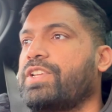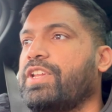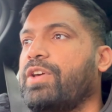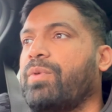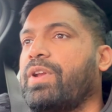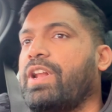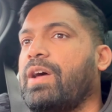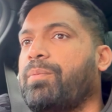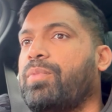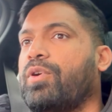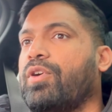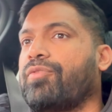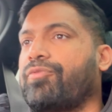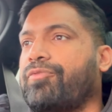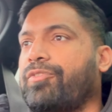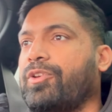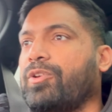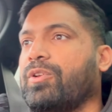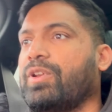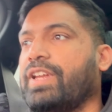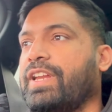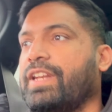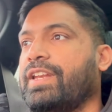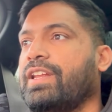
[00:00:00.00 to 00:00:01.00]
when I put
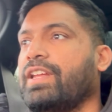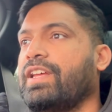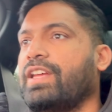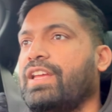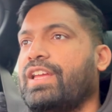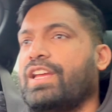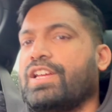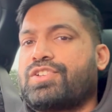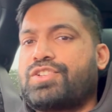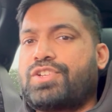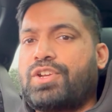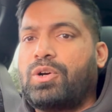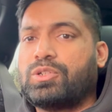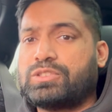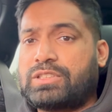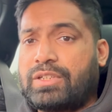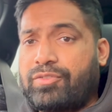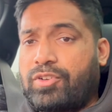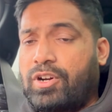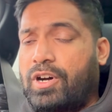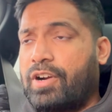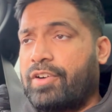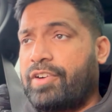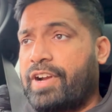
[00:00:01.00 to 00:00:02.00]
fuel in, it shows I've
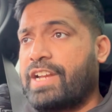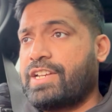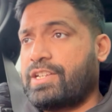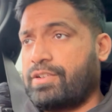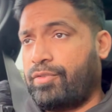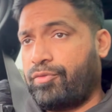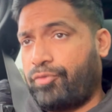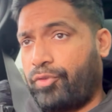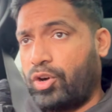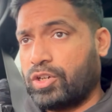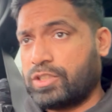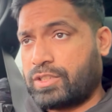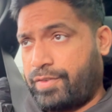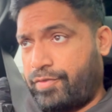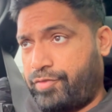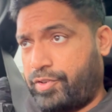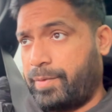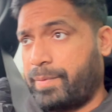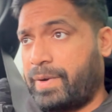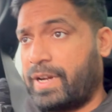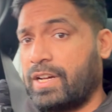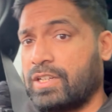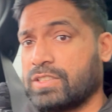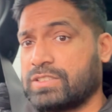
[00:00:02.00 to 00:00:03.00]
got a range of 450
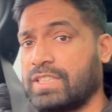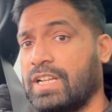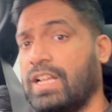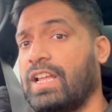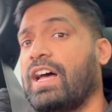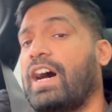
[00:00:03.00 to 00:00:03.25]
miles,